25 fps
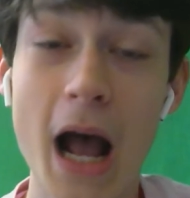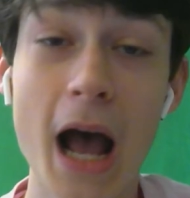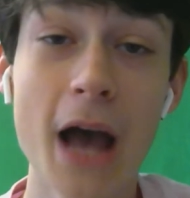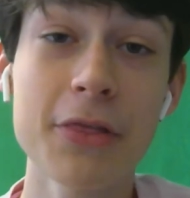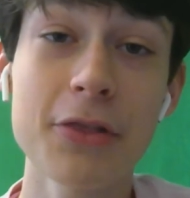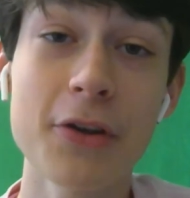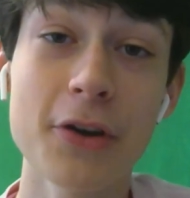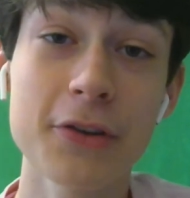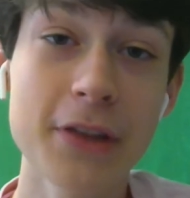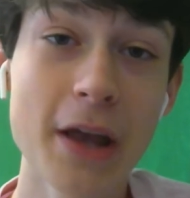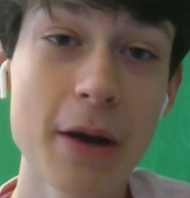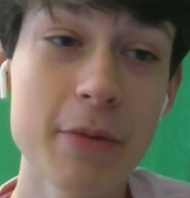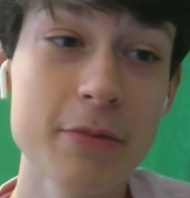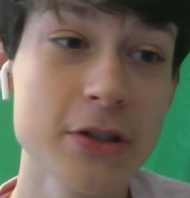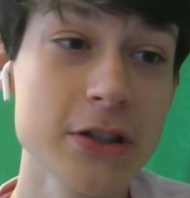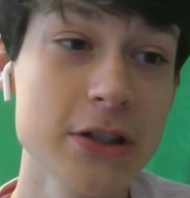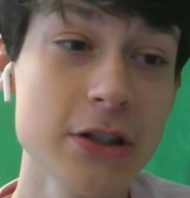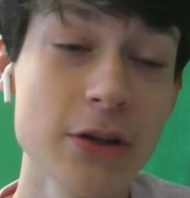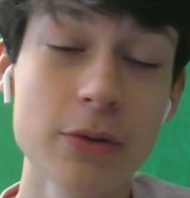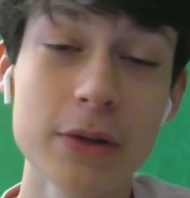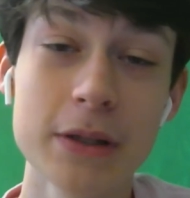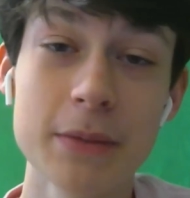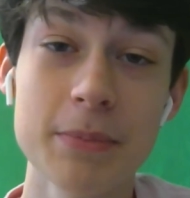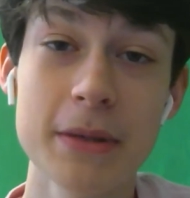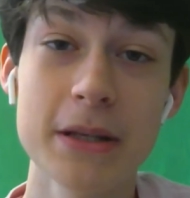thought that was the
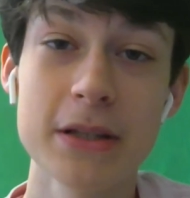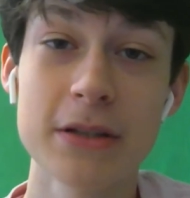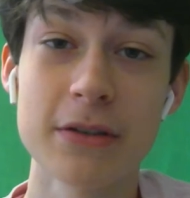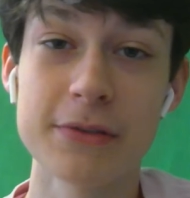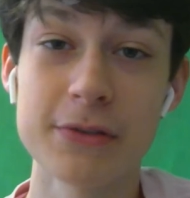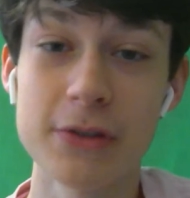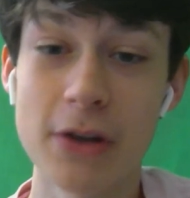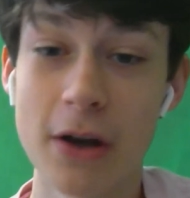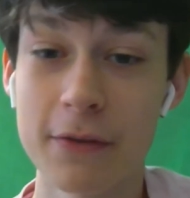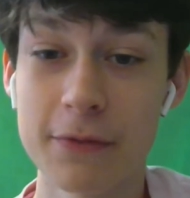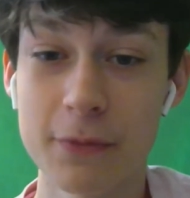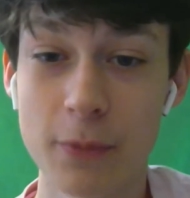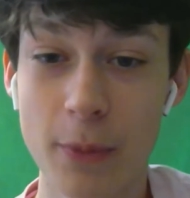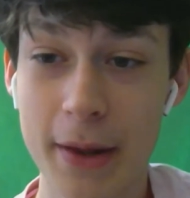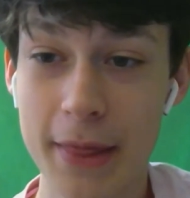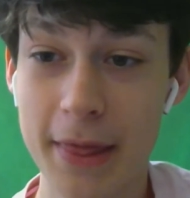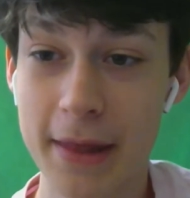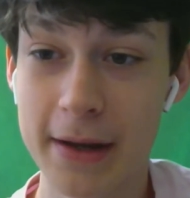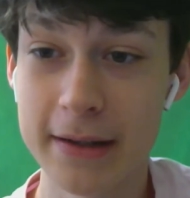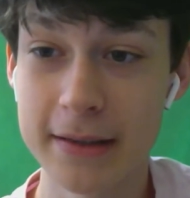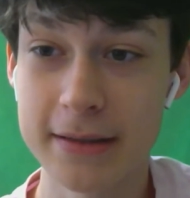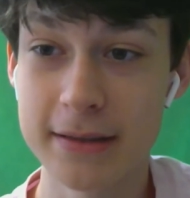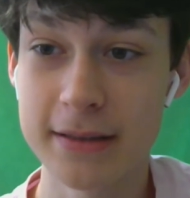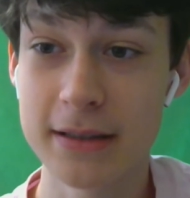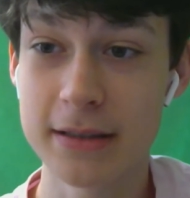only piece of software that
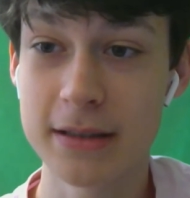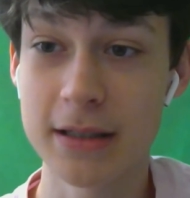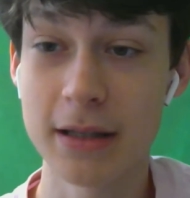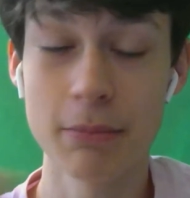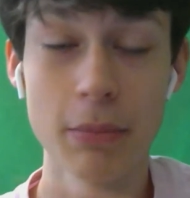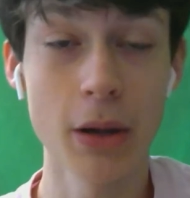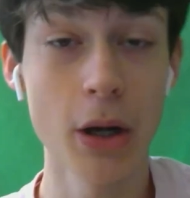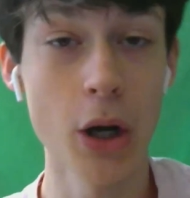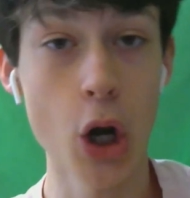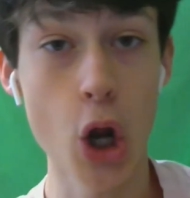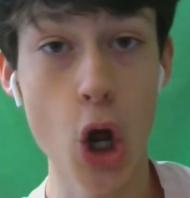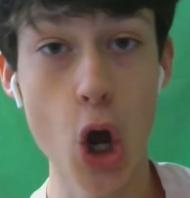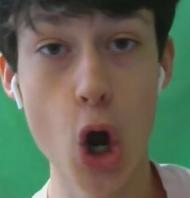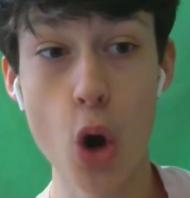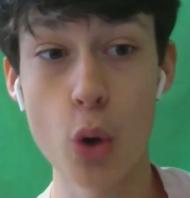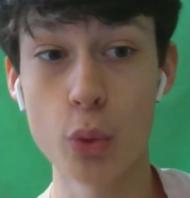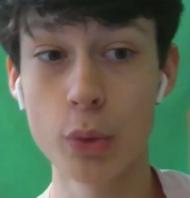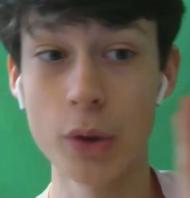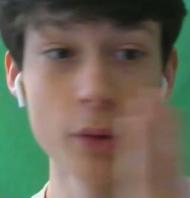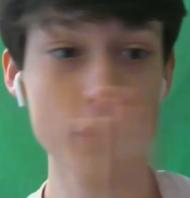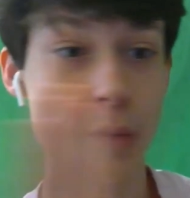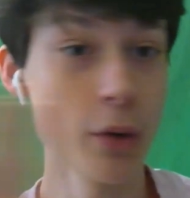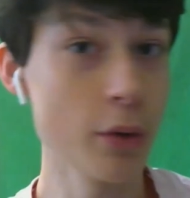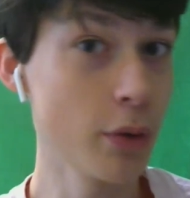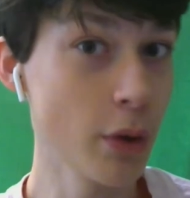existed, but
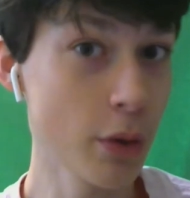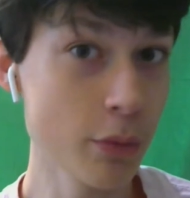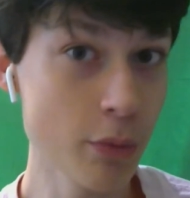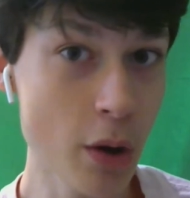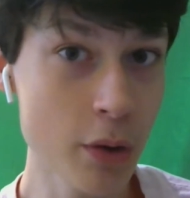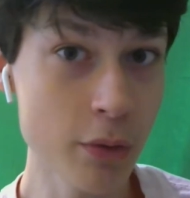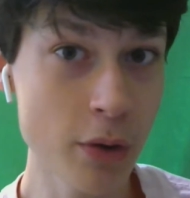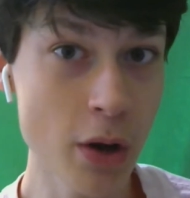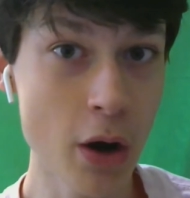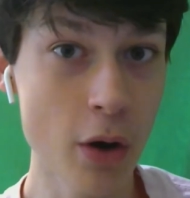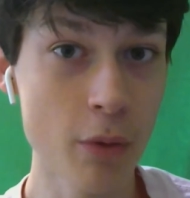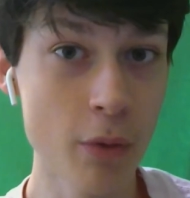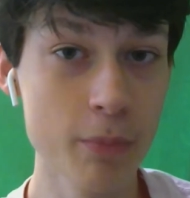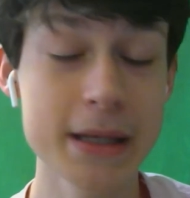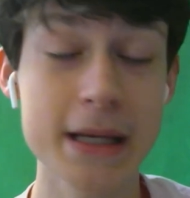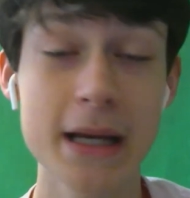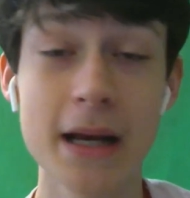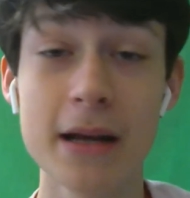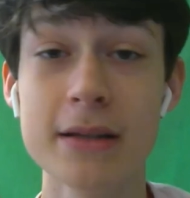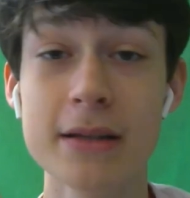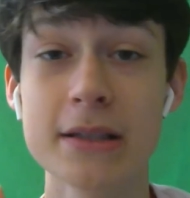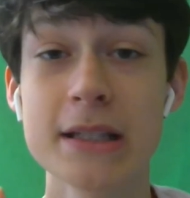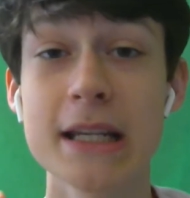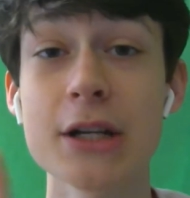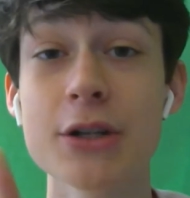no,
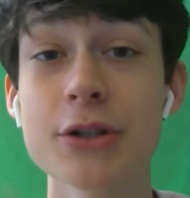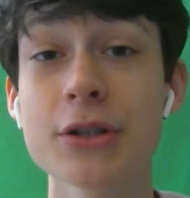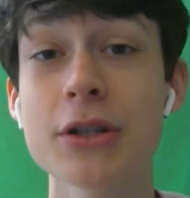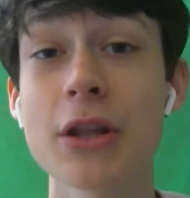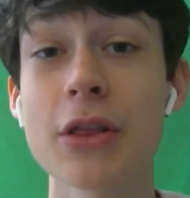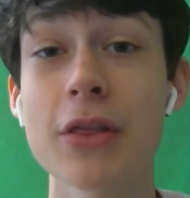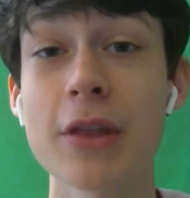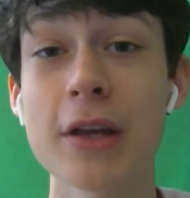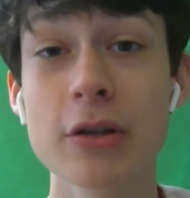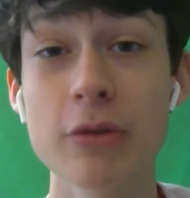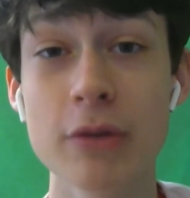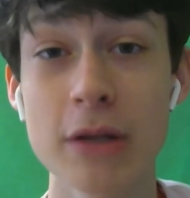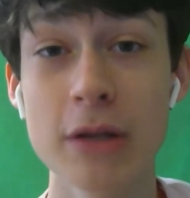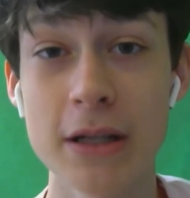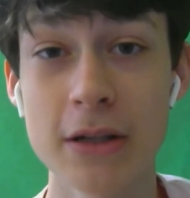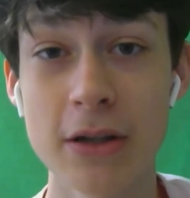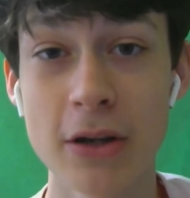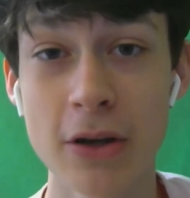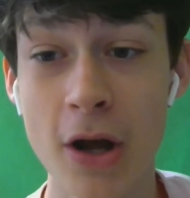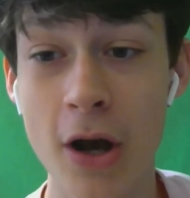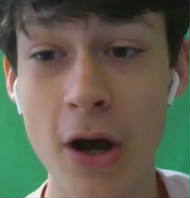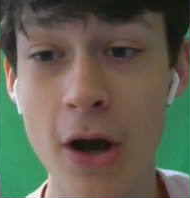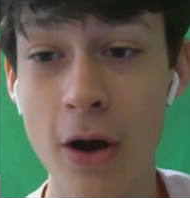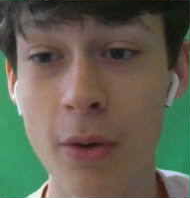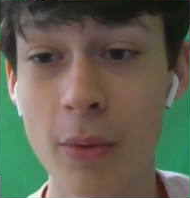because here's the thing you need to
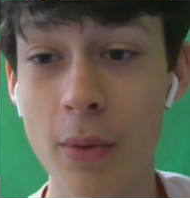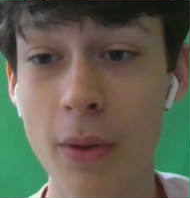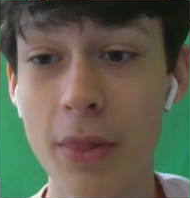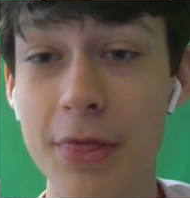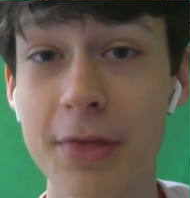know.